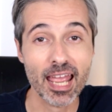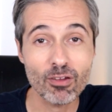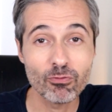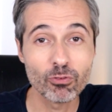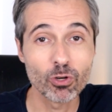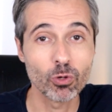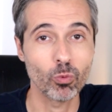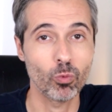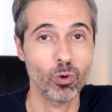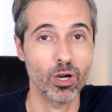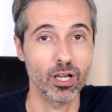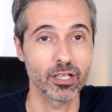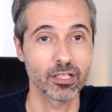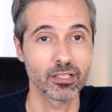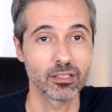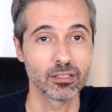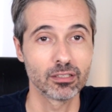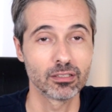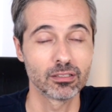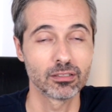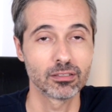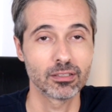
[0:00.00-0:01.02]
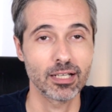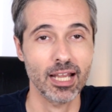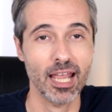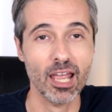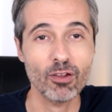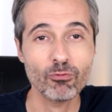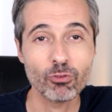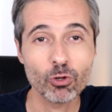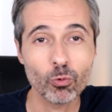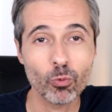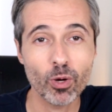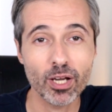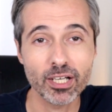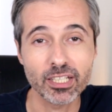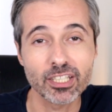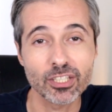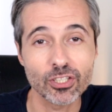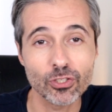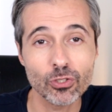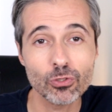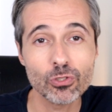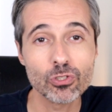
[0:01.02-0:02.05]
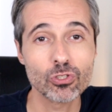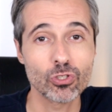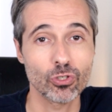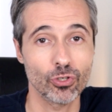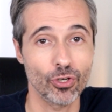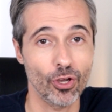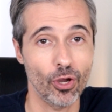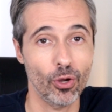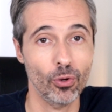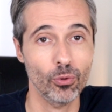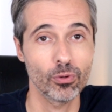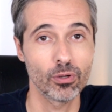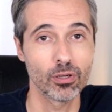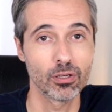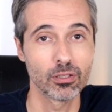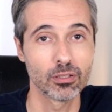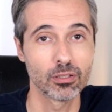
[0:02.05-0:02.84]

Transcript: everyone he used to know